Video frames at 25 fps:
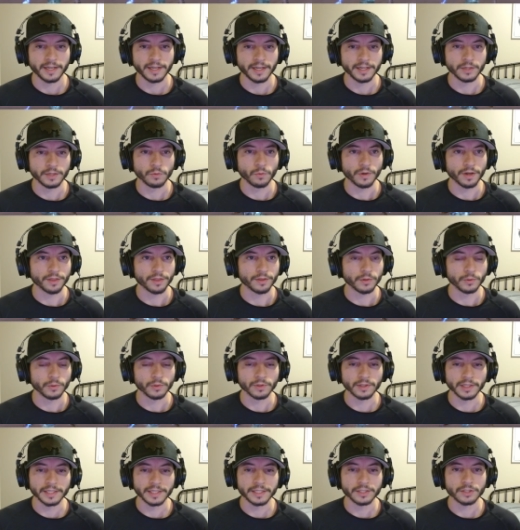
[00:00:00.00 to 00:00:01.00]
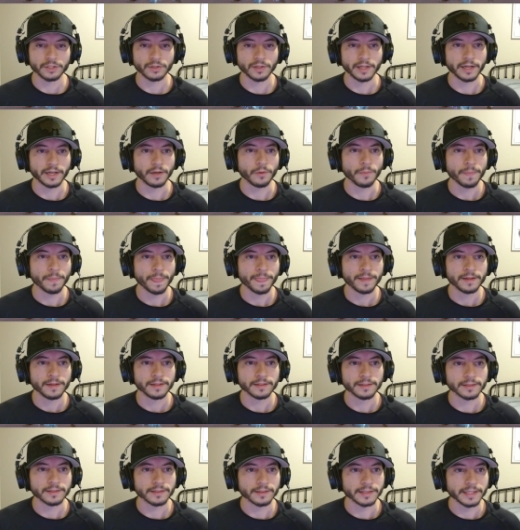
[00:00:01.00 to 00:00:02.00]
And you want to throw a glacial out.
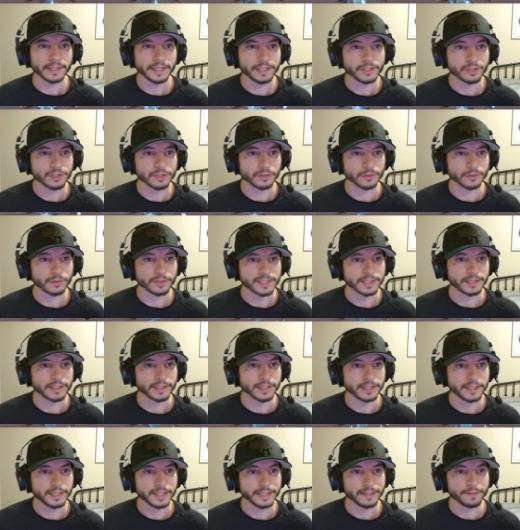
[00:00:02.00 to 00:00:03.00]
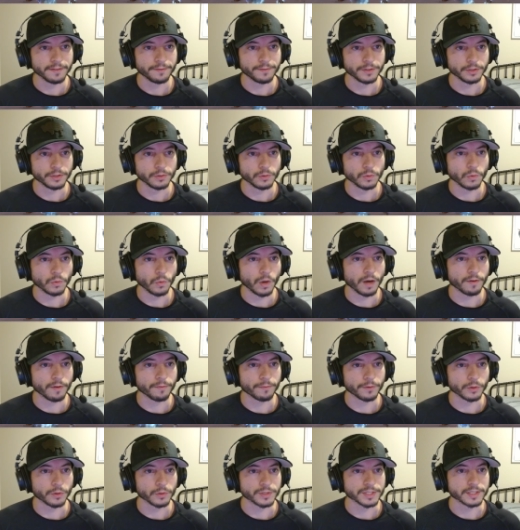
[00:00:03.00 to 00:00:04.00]
Glacial is going to give you a
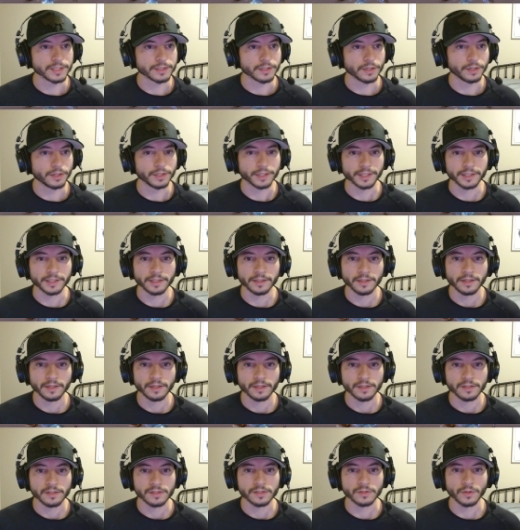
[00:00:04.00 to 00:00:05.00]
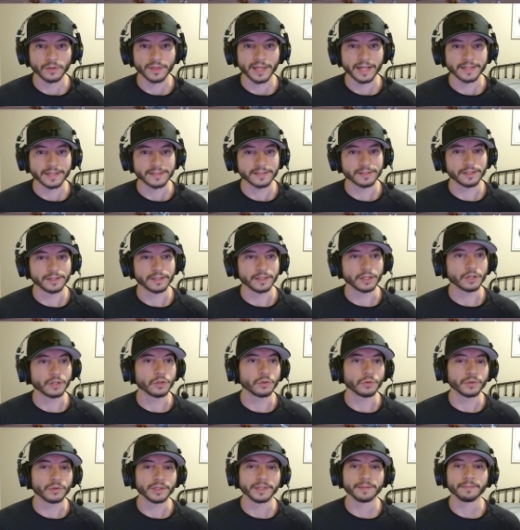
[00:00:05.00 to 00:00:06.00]
frozen target, so that's going to
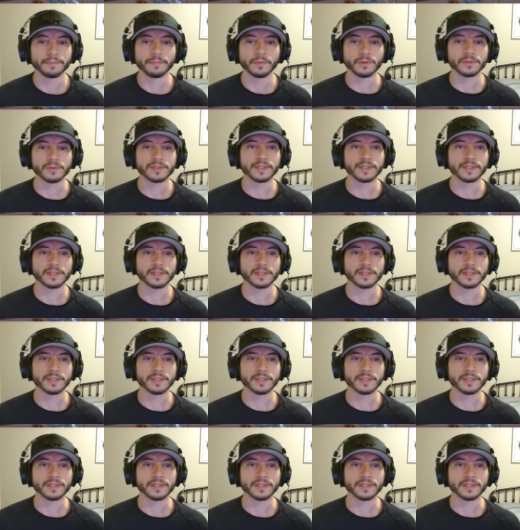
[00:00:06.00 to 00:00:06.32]
crit most